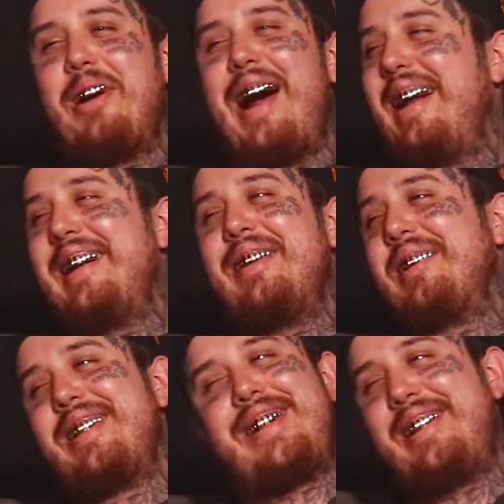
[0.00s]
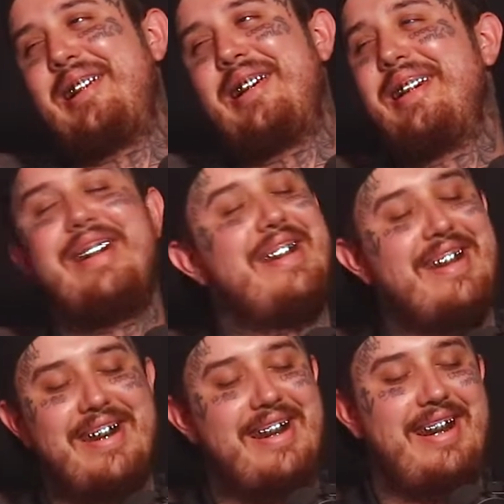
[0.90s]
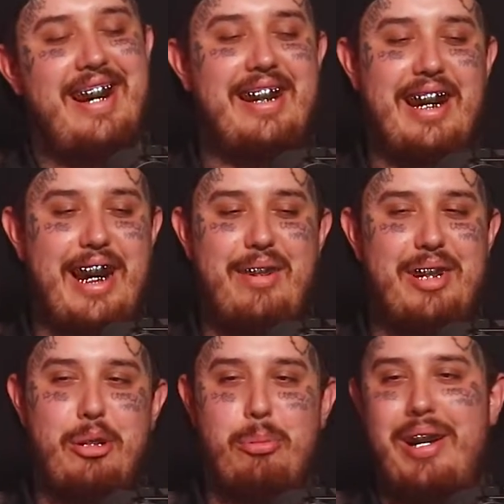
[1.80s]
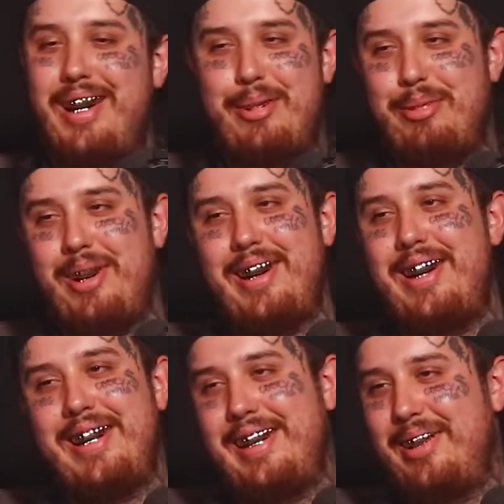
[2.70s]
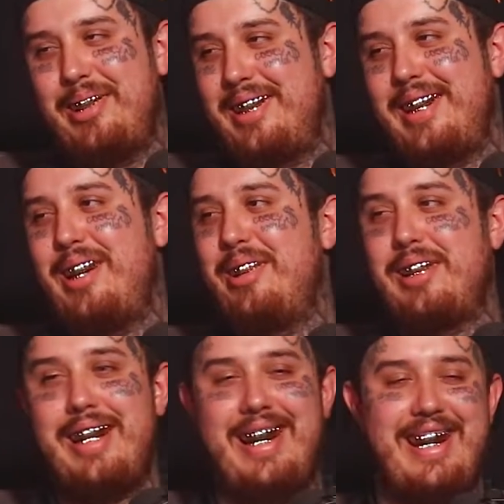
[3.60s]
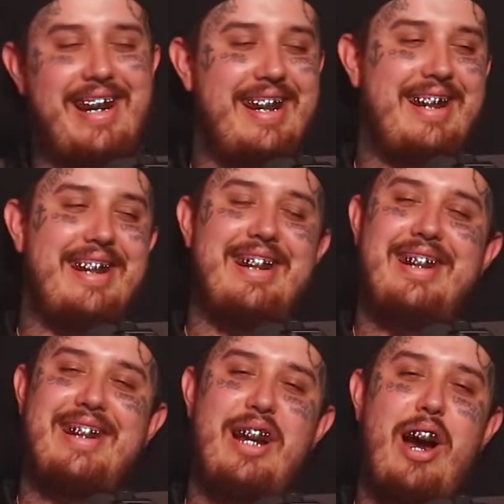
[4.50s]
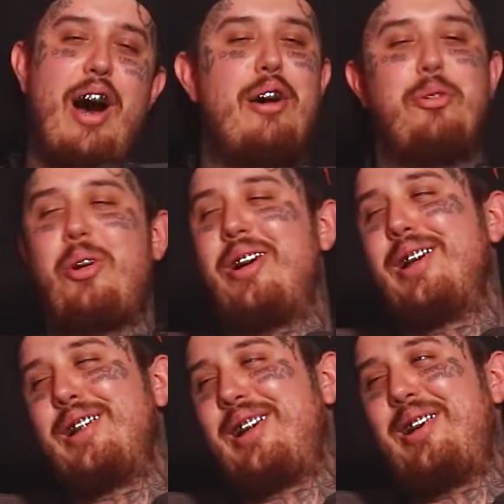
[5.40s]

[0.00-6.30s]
bro, I had never you know and they gave me some bread up front. What'd you do, bro? You lit. fuck off, bro. What'd you do? Oh, of course,